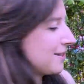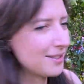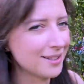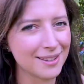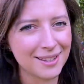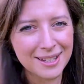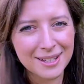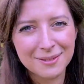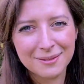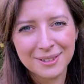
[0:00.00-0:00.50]
to
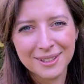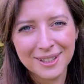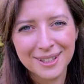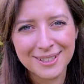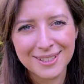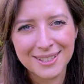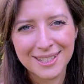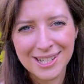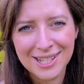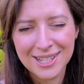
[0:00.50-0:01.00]
this one because
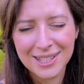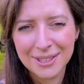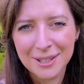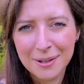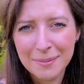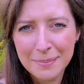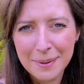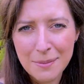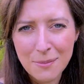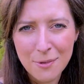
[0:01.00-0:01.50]
it's actually got
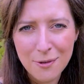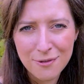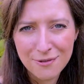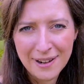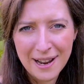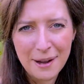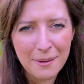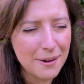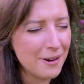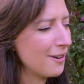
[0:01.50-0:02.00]
a bit more
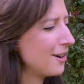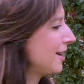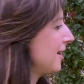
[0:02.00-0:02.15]
flower on